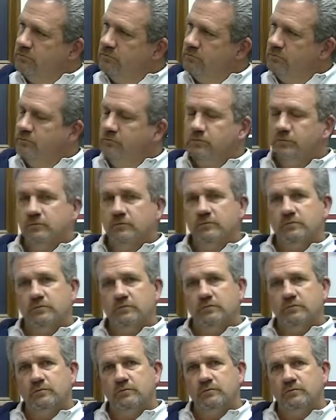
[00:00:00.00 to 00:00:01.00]

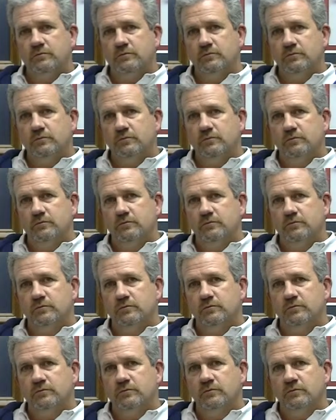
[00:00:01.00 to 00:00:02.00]

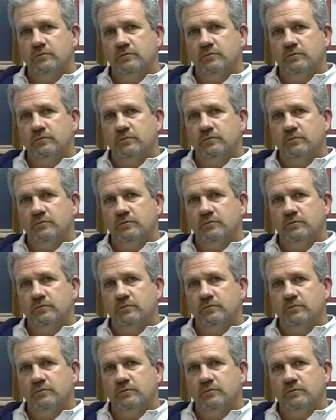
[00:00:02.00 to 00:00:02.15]
(silent)